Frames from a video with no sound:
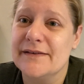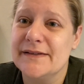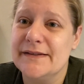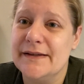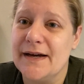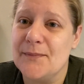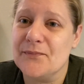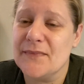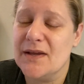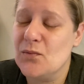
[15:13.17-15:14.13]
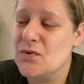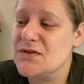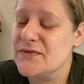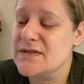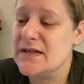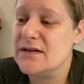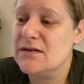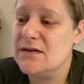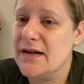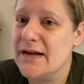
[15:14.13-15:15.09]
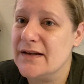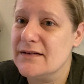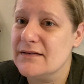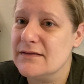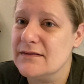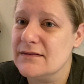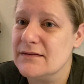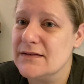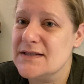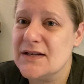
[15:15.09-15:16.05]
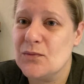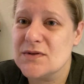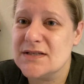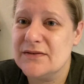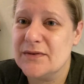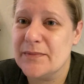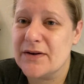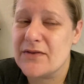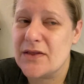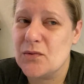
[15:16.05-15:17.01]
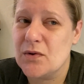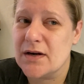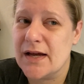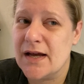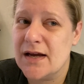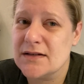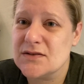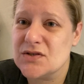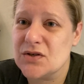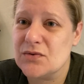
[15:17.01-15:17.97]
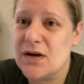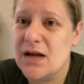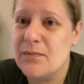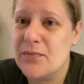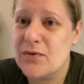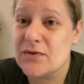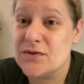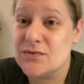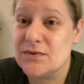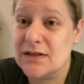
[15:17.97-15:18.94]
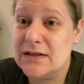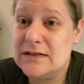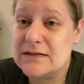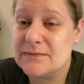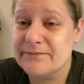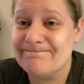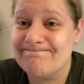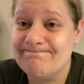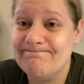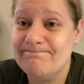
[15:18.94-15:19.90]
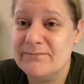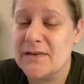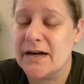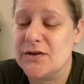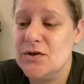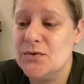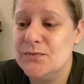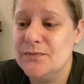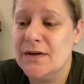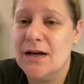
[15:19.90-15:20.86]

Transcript: Yeah, it was for sale, and the sale was even better than the one I had. So I bought the 2 cakes. I know.